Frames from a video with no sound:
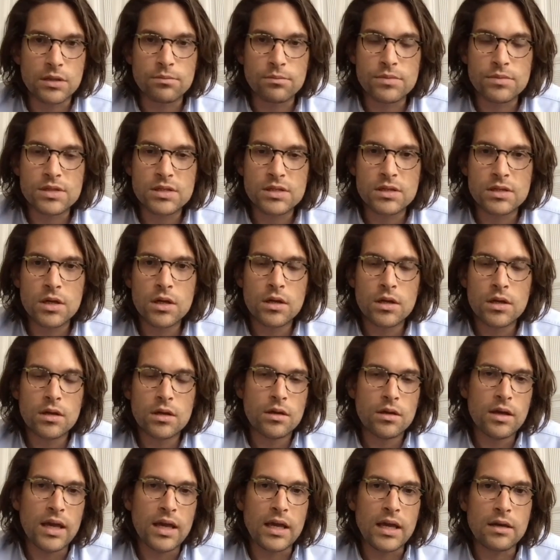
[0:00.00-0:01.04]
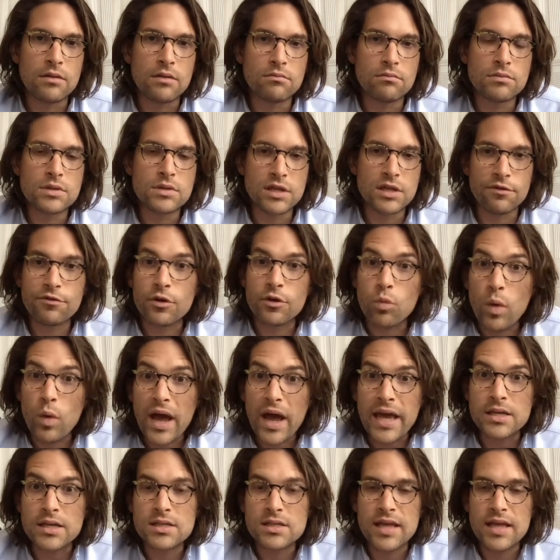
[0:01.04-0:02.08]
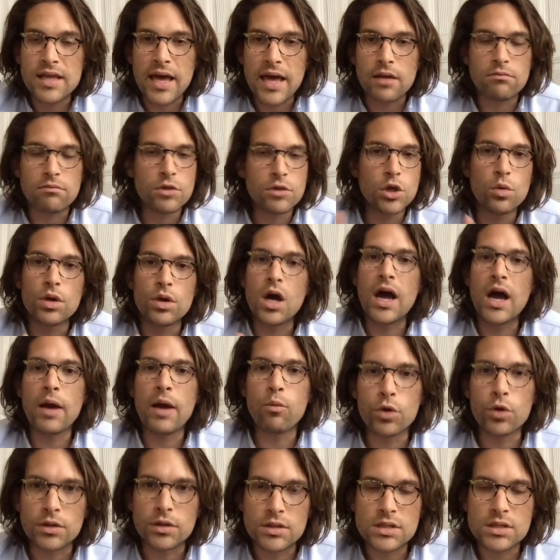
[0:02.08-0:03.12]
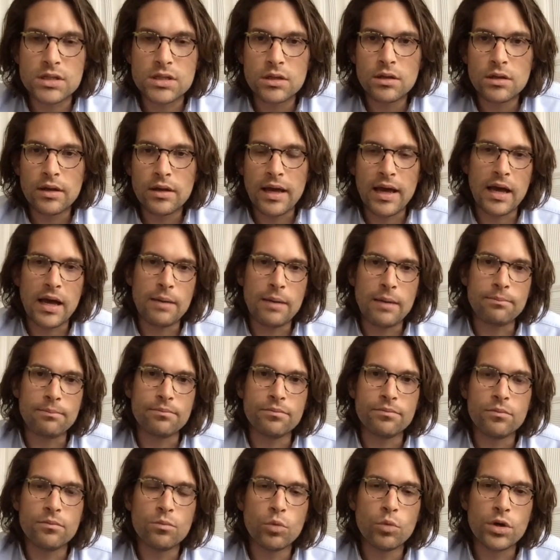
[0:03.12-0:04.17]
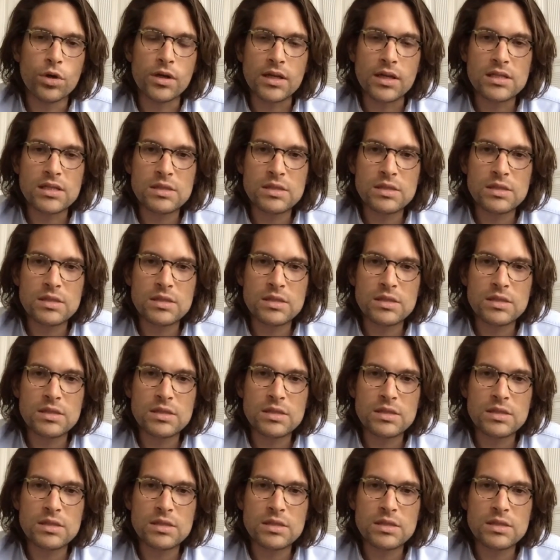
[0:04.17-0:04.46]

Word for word: symptoms in different ways that you and I wouldn't um, wouldn't